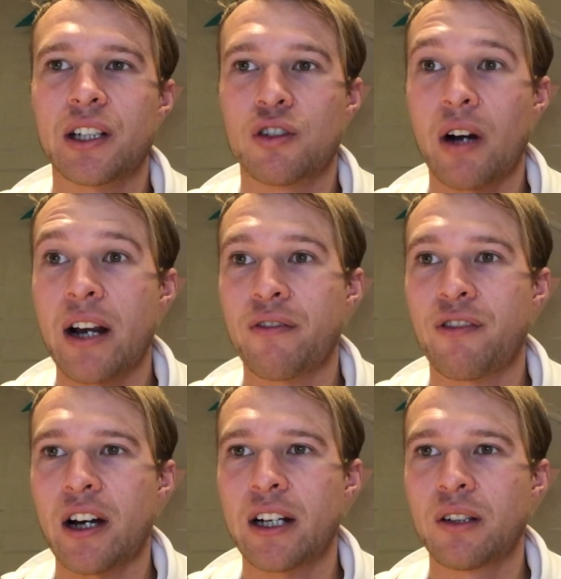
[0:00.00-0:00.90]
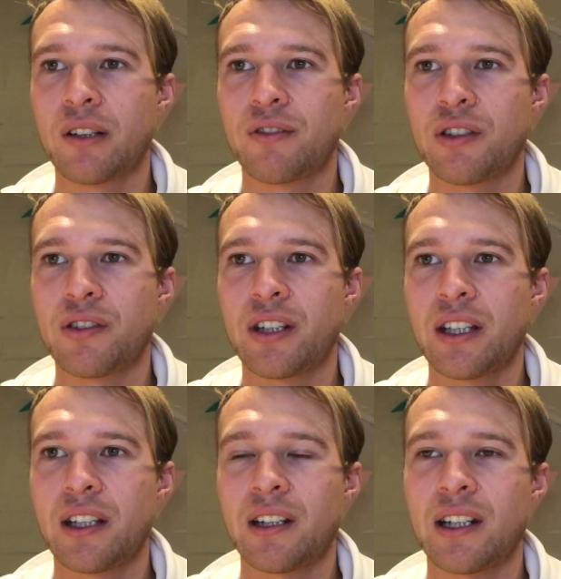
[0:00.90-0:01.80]
the grand final of New
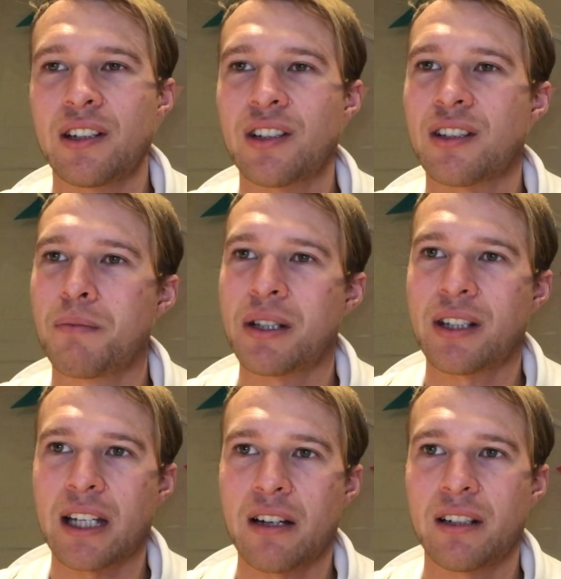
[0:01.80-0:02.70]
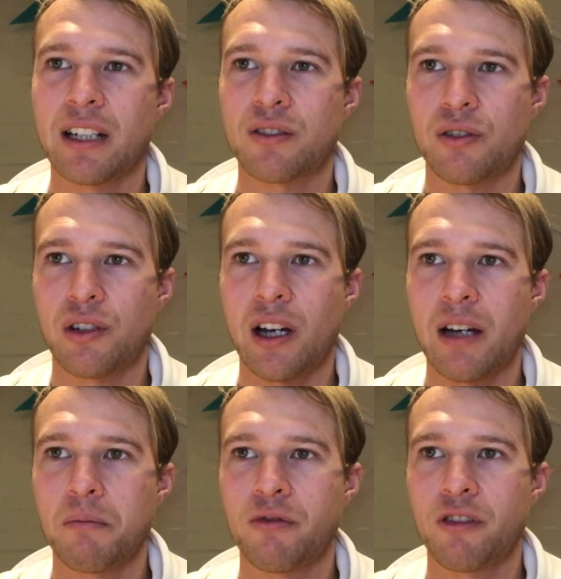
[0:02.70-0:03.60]
Zealand and just missing out in extra
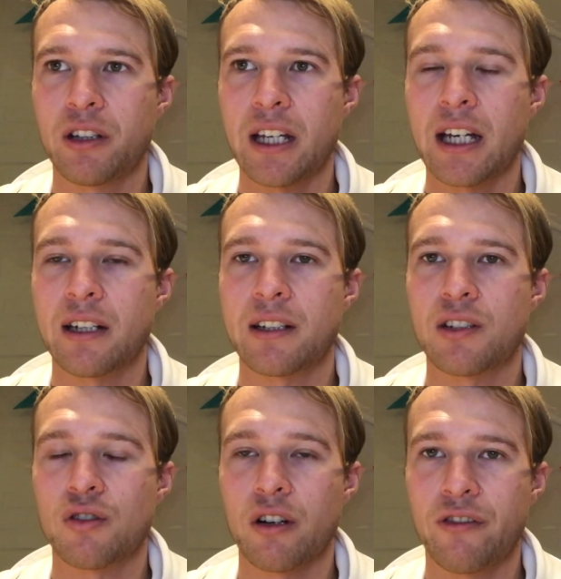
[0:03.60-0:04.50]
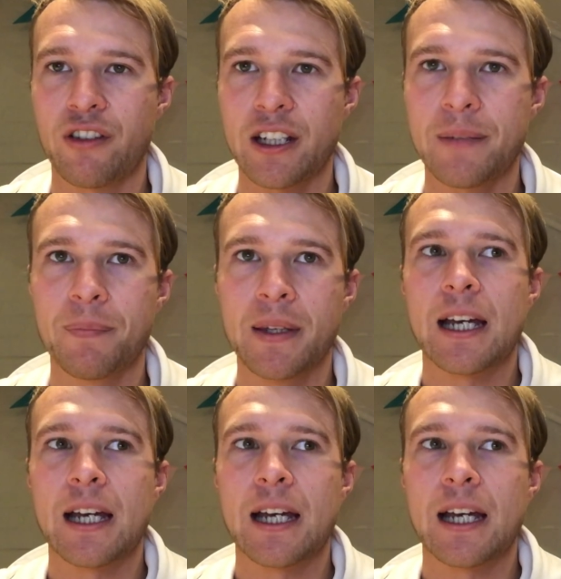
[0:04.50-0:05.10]
time for that trophy.